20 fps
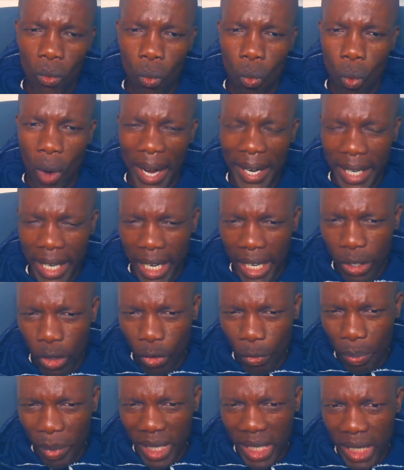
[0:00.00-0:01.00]
one kind
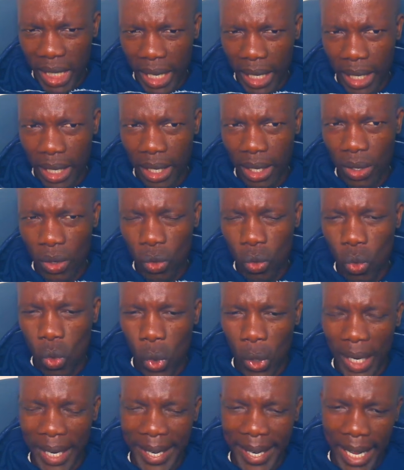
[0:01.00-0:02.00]
of mistake
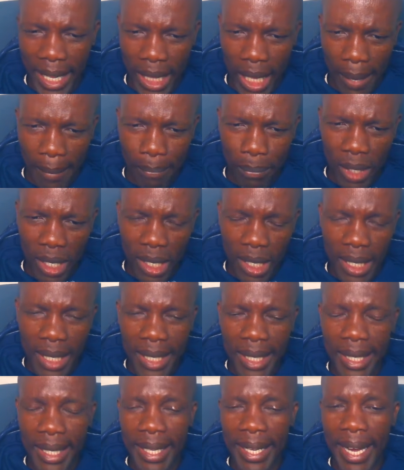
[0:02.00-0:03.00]
or another.
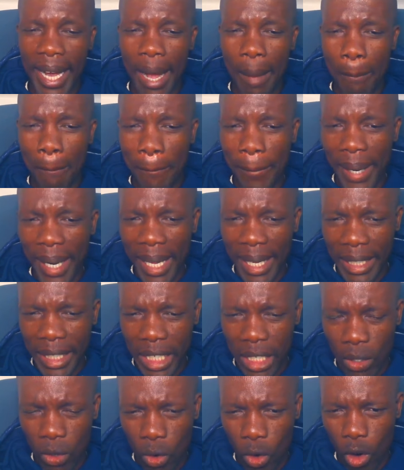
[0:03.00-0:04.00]
There are
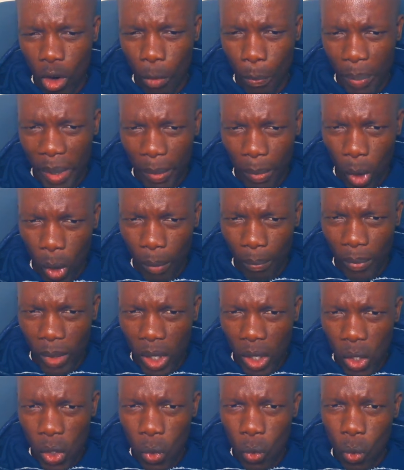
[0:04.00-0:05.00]
plenty of people
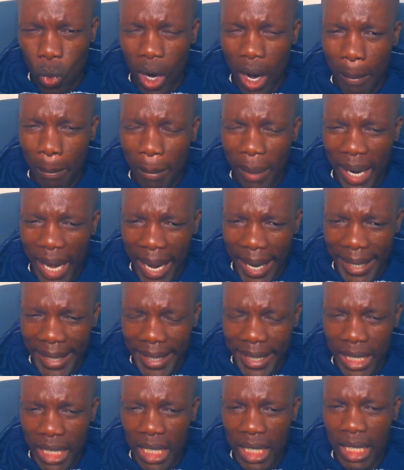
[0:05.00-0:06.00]
who
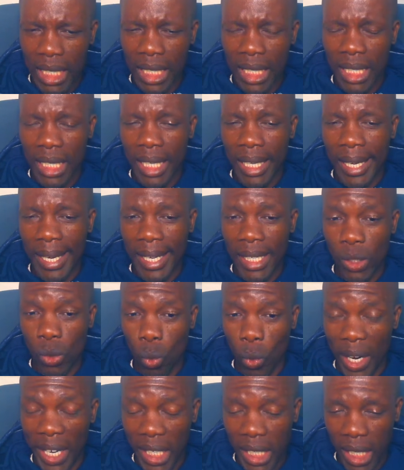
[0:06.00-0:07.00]
applied
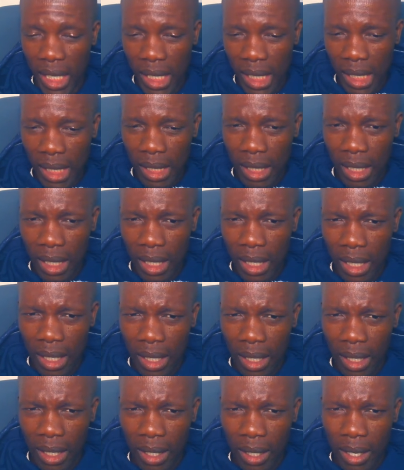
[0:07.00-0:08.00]
as waiters,
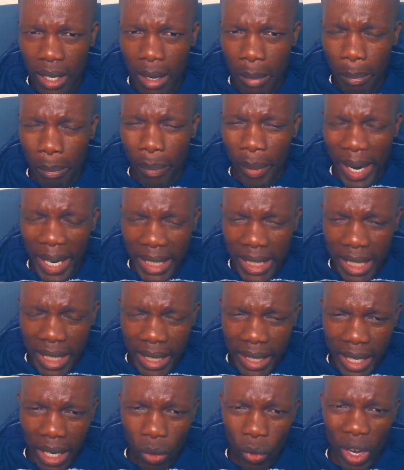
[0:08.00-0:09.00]
but
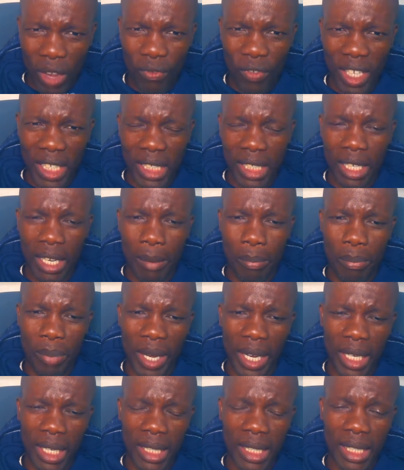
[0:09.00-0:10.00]
their waivers came
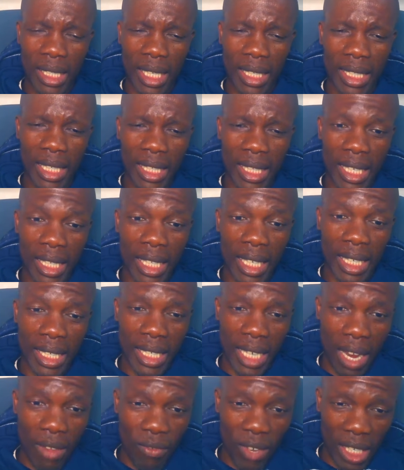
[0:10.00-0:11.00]
back stating that they are
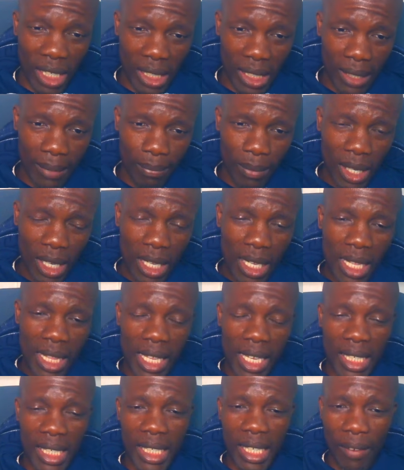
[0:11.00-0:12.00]
drivers.
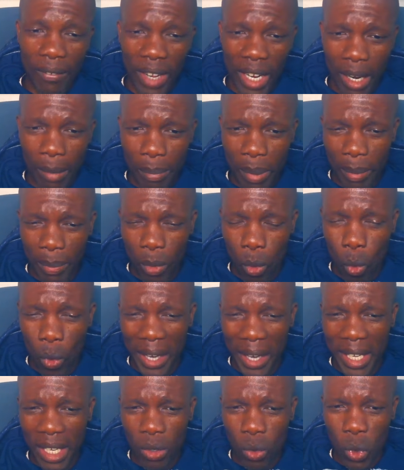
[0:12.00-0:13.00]
There are several people who
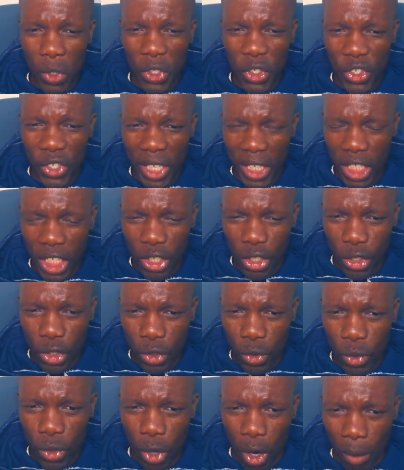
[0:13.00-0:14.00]
work in construction
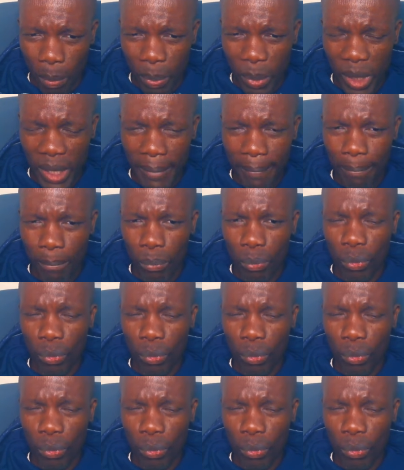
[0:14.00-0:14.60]
jobs